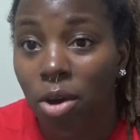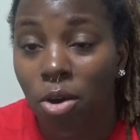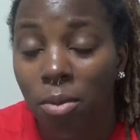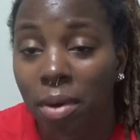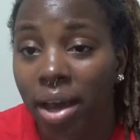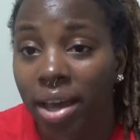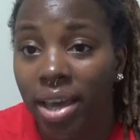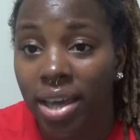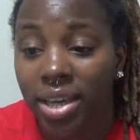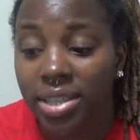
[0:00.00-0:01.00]
on my
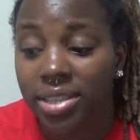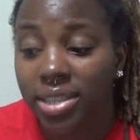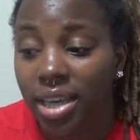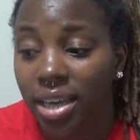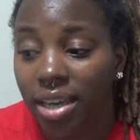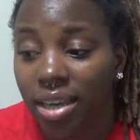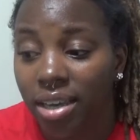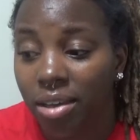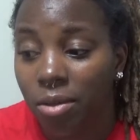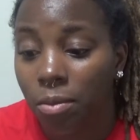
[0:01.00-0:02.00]
hands
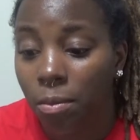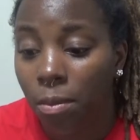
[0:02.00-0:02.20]
and